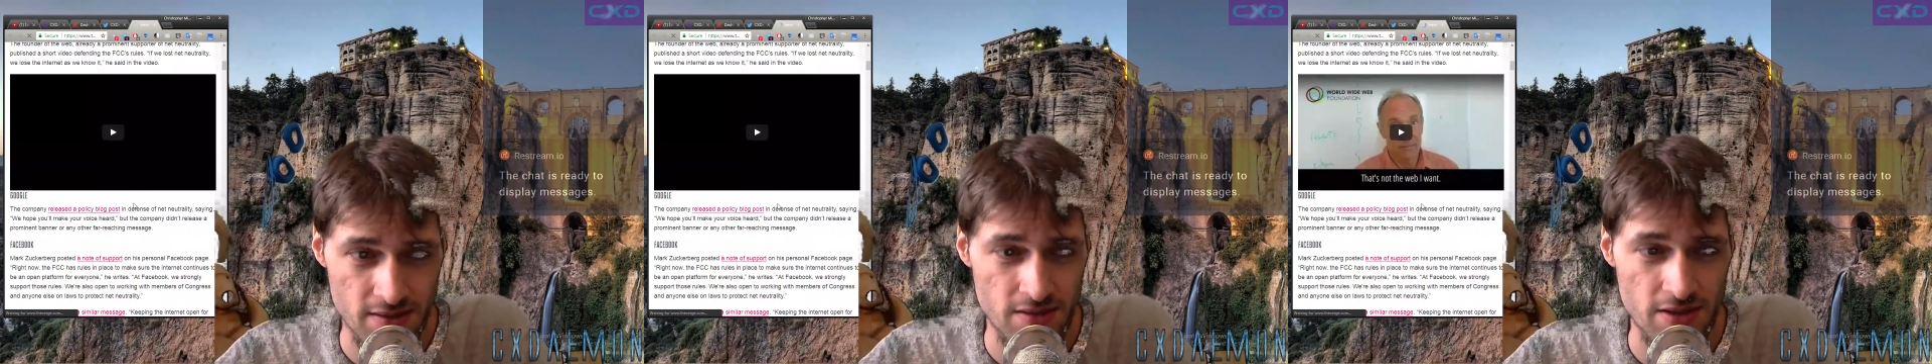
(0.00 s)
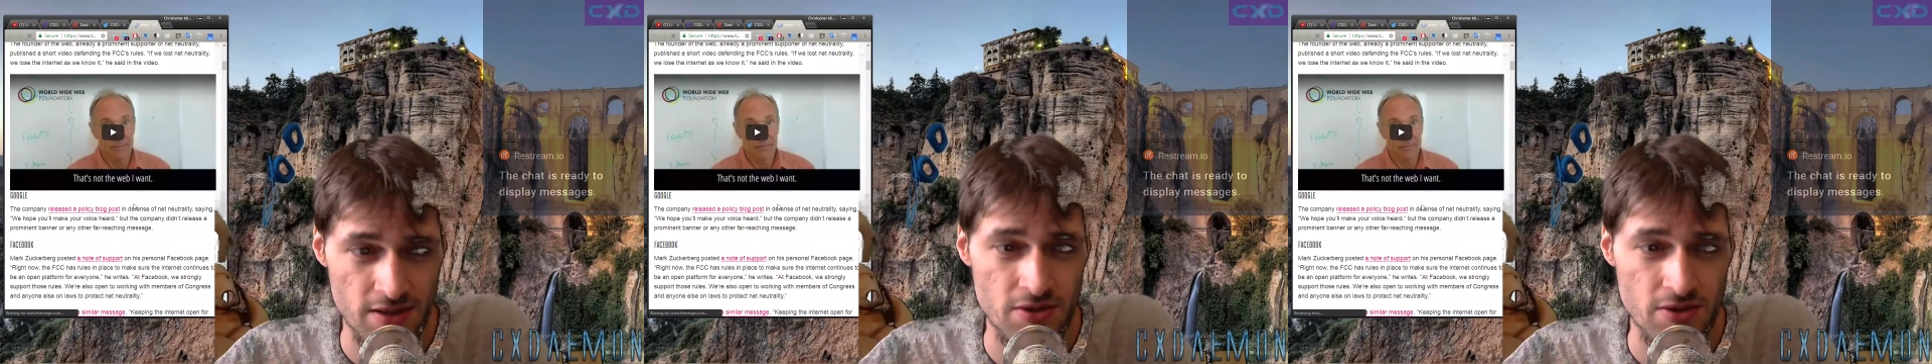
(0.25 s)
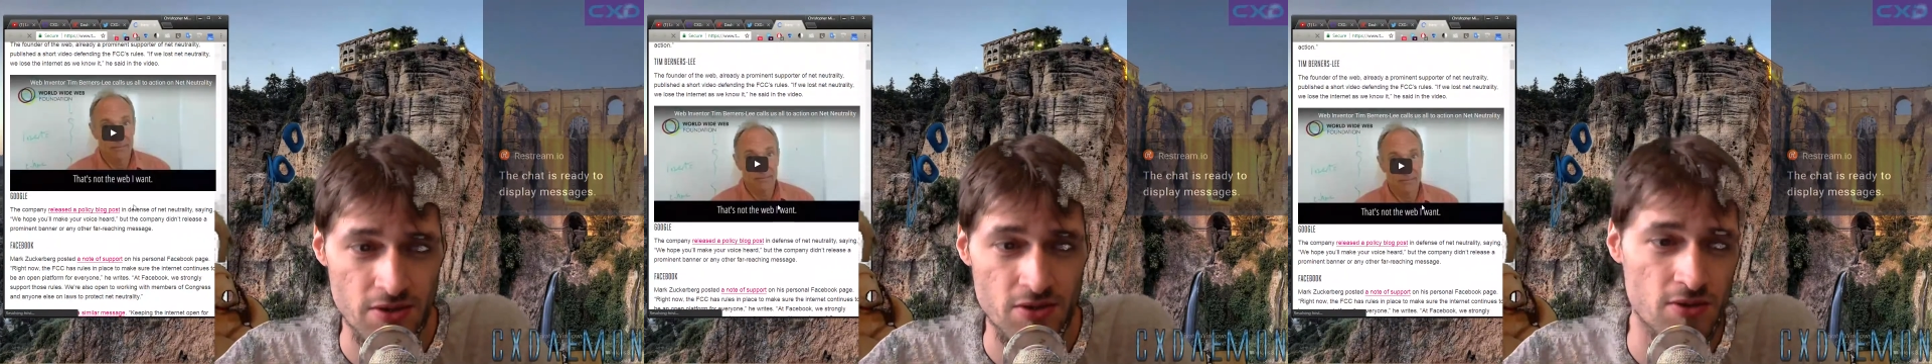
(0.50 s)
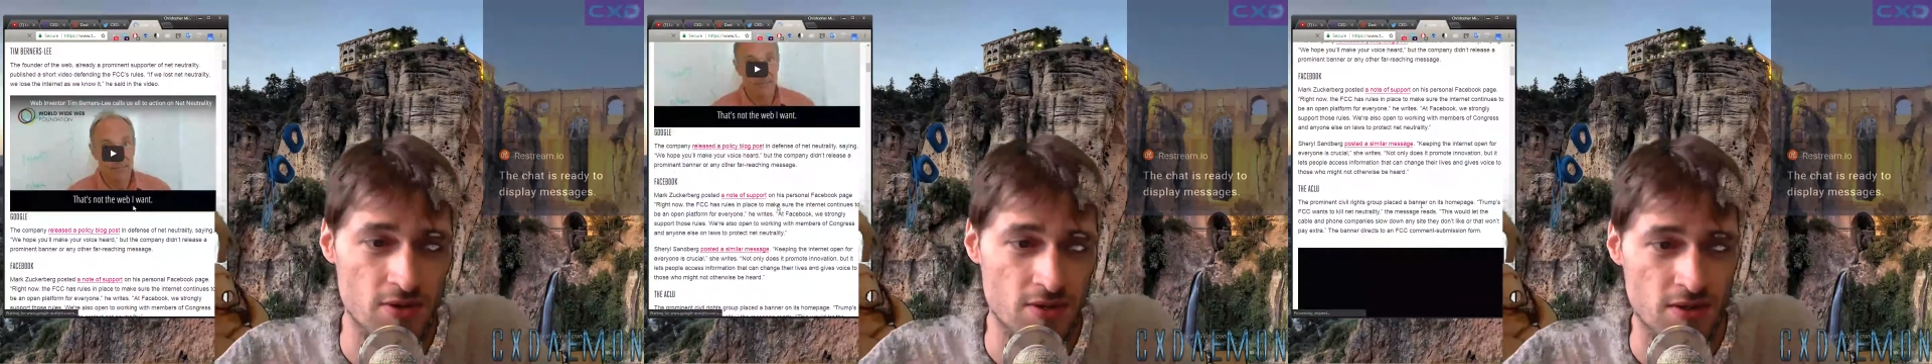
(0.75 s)
like
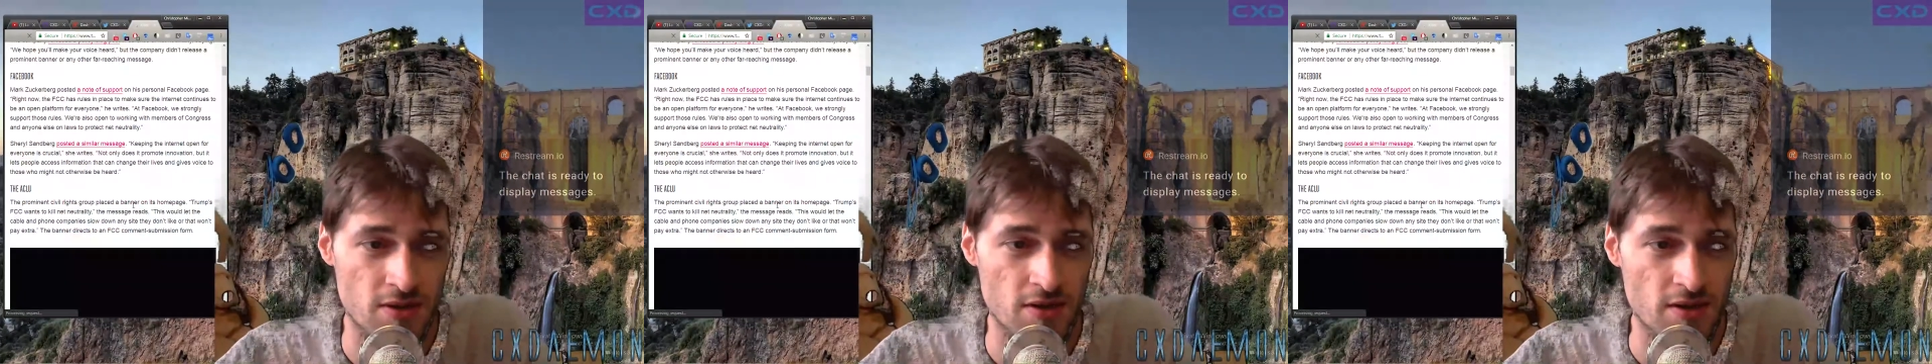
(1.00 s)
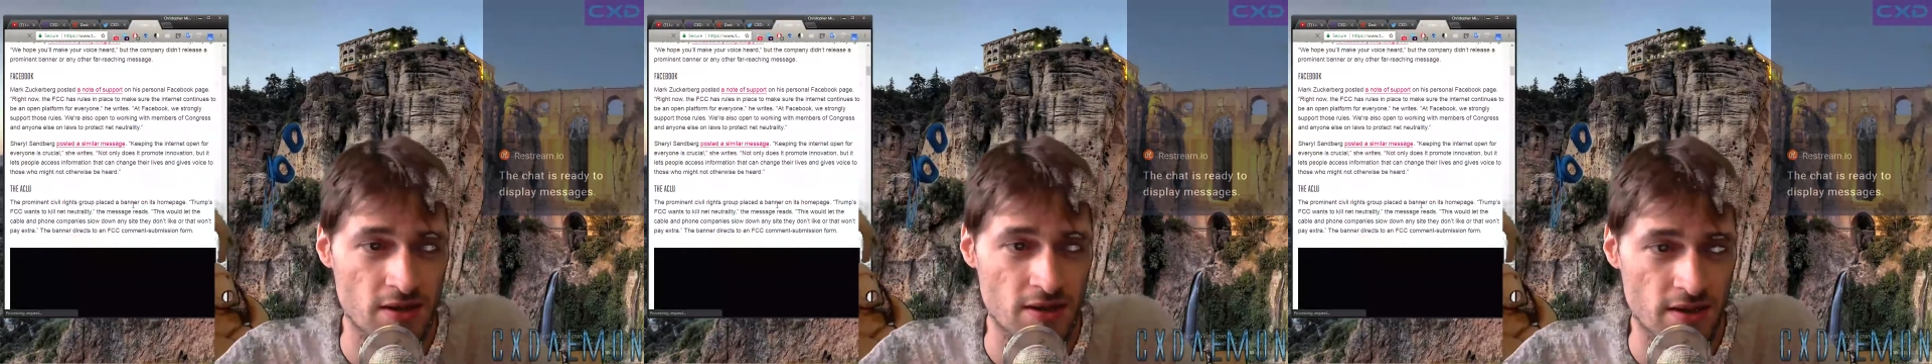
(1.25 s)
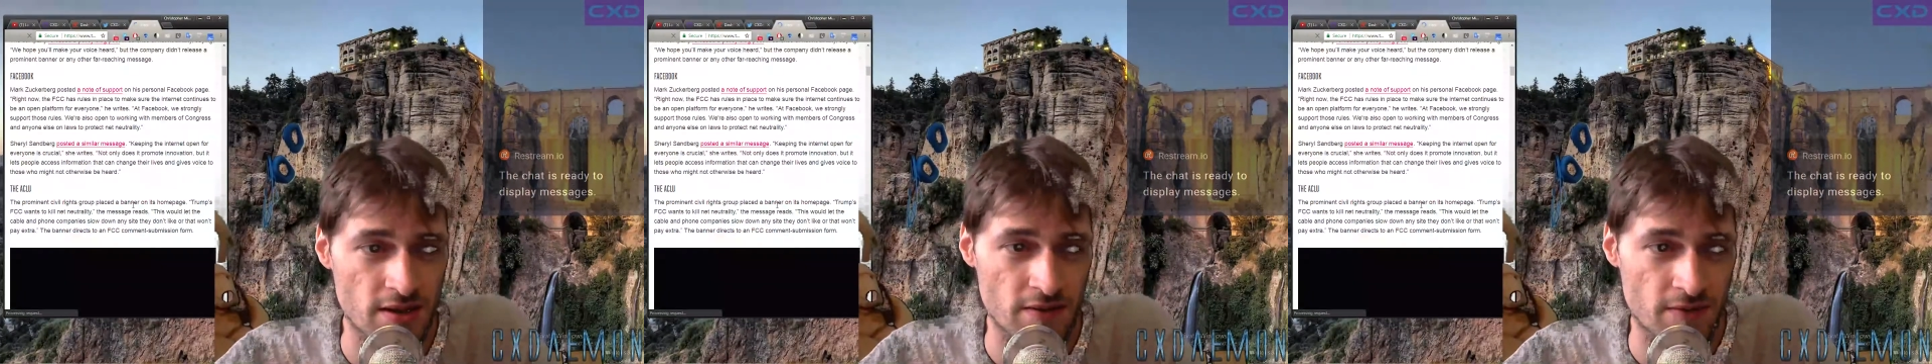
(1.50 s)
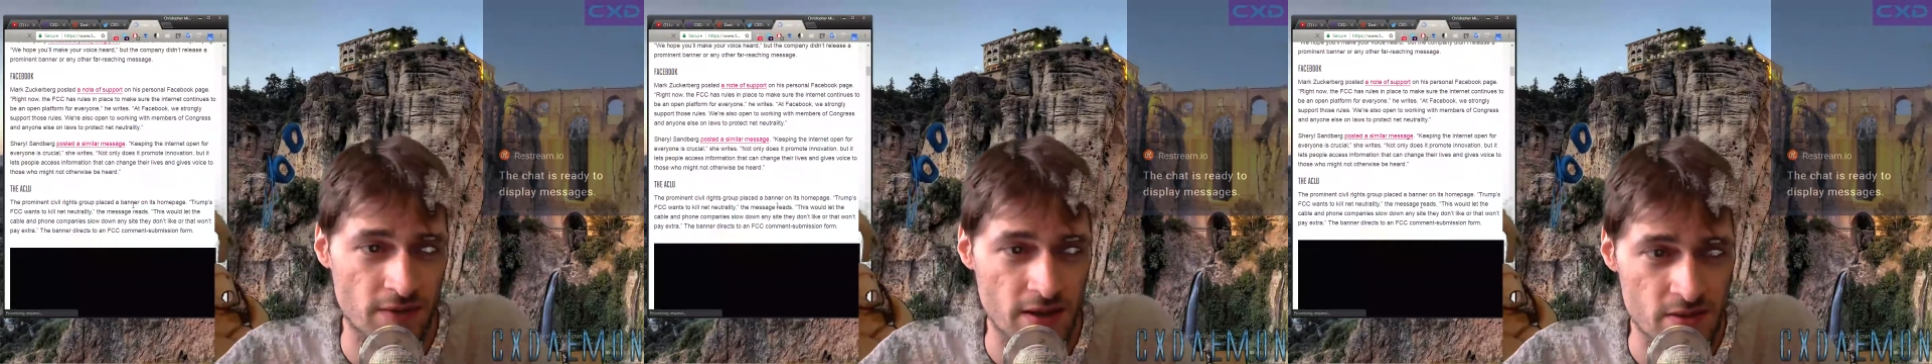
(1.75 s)
Google and
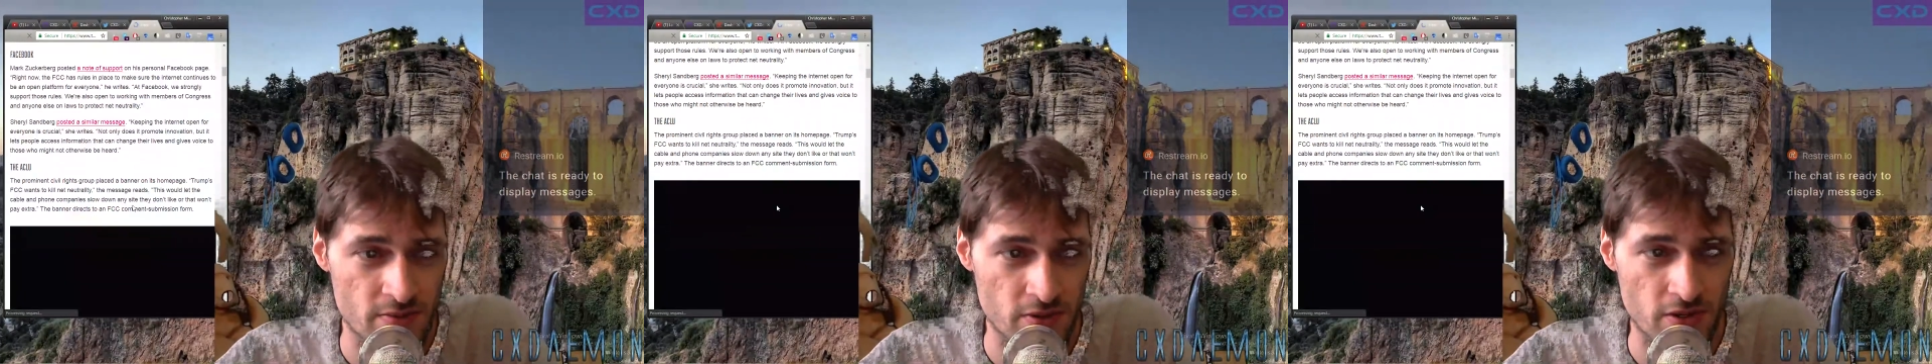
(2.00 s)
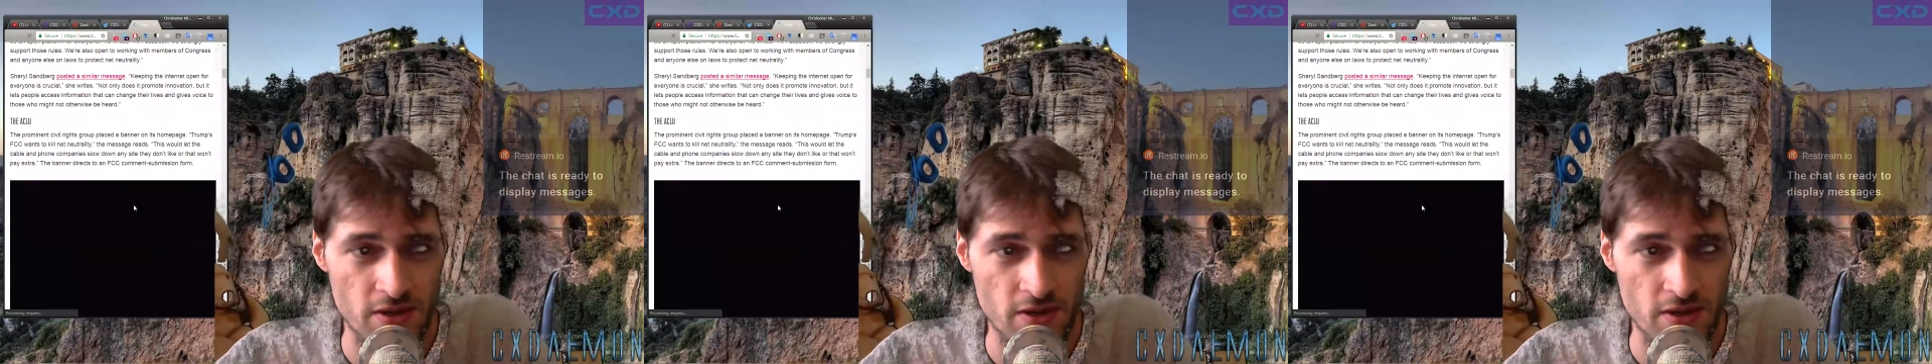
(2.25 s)
Facebook.